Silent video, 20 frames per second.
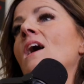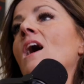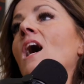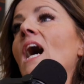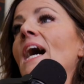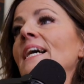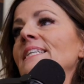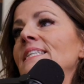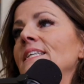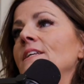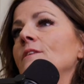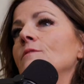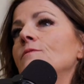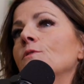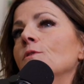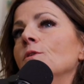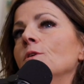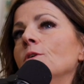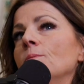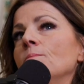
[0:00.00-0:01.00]
I did it
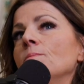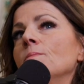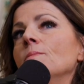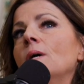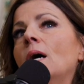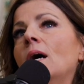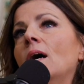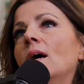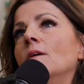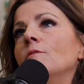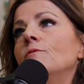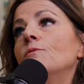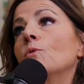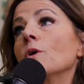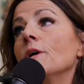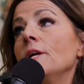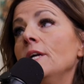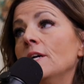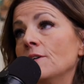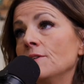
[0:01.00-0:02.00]
for
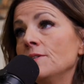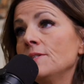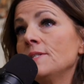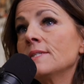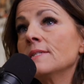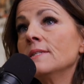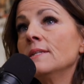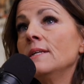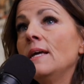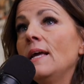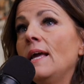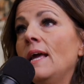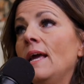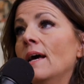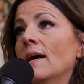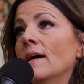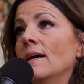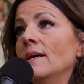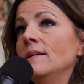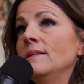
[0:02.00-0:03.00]
4 years,
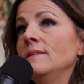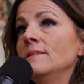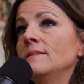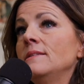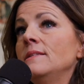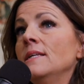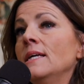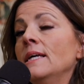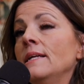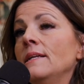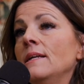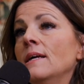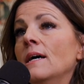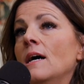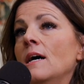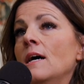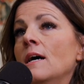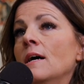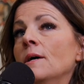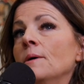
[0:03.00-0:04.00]
and then
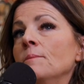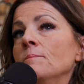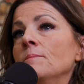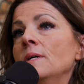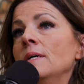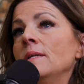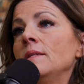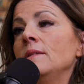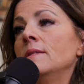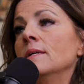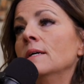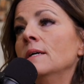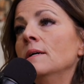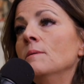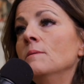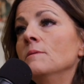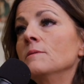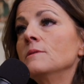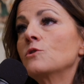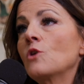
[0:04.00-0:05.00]

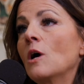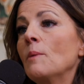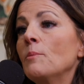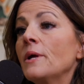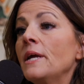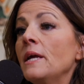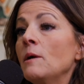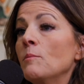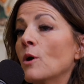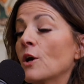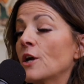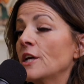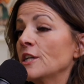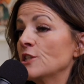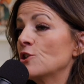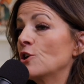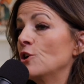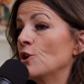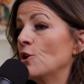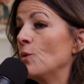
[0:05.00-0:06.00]
the scrapbooking market
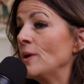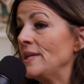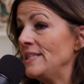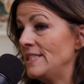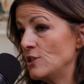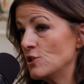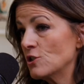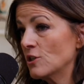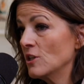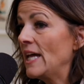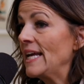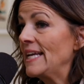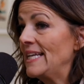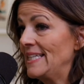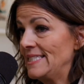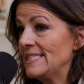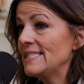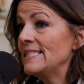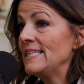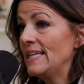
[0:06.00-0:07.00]
started going digital. I
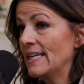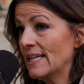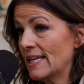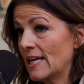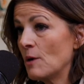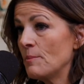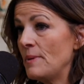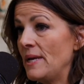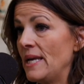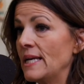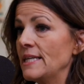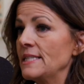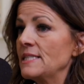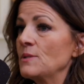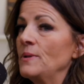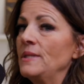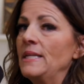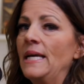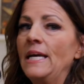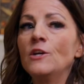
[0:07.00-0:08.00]
could see it coming. Mm-hmm. It's
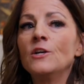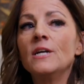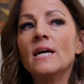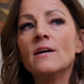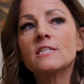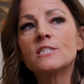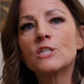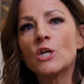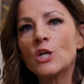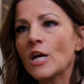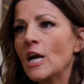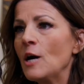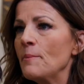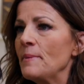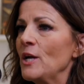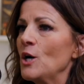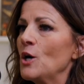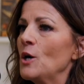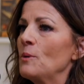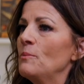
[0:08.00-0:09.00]
when the internet started
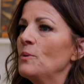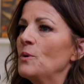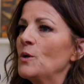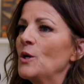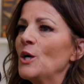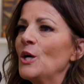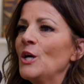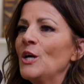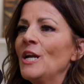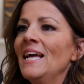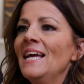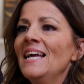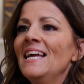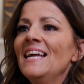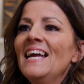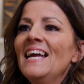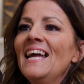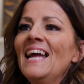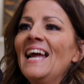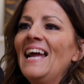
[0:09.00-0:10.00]
coming on board,
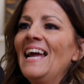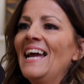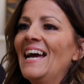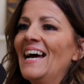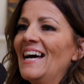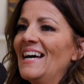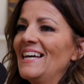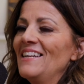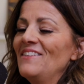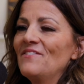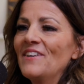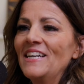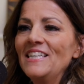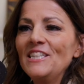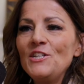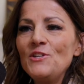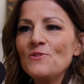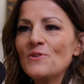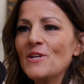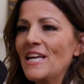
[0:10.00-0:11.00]
and
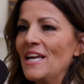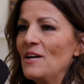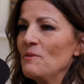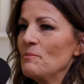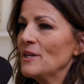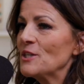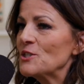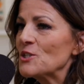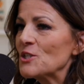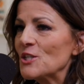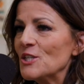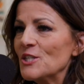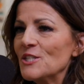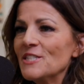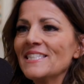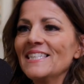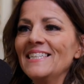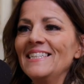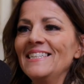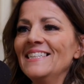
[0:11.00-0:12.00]
finally you could get
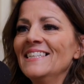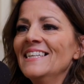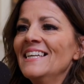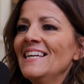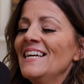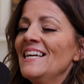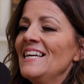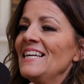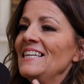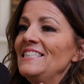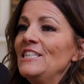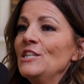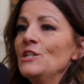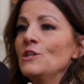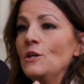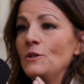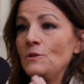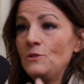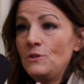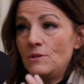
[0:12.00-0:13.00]
pictures, and
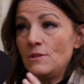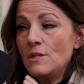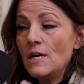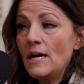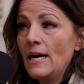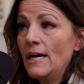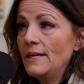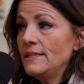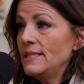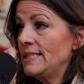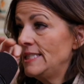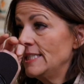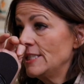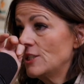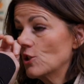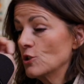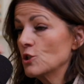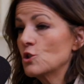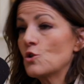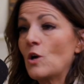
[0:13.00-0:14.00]
the
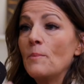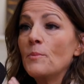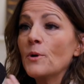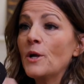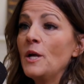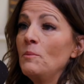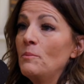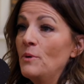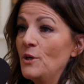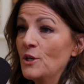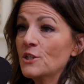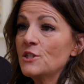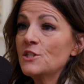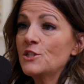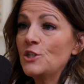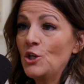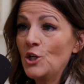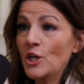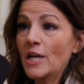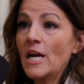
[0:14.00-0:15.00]
digital scrapbooking books
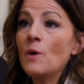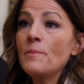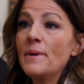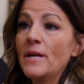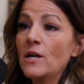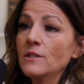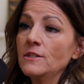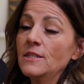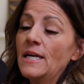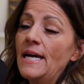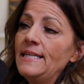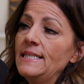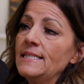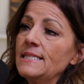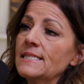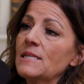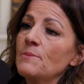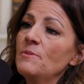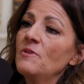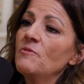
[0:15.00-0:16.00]
started coming online,
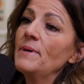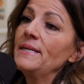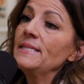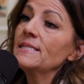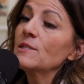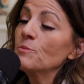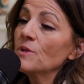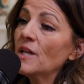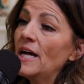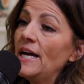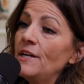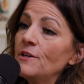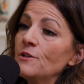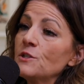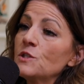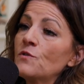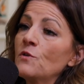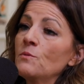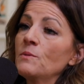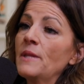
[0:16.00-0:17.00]
and some of my
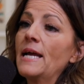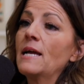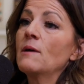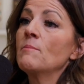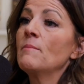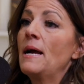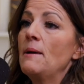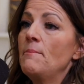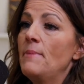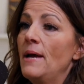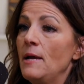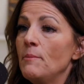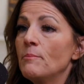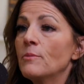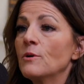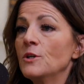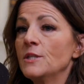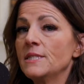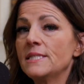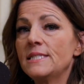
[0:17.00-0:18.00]
suppliers from like my
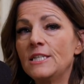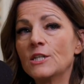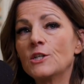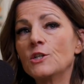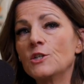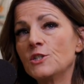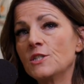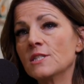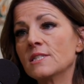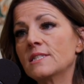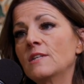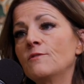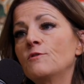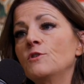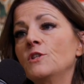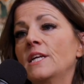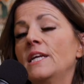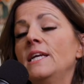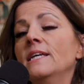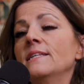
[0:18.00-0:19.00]
paper and stickers and stuff
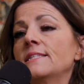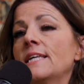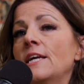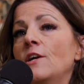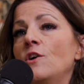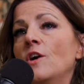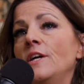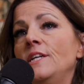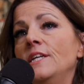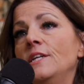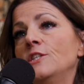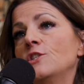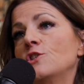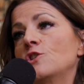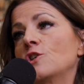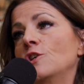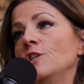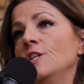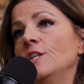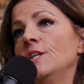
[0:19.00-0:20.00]
for the kits I created
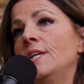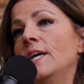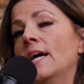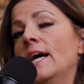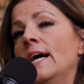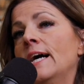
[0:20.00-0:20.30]
started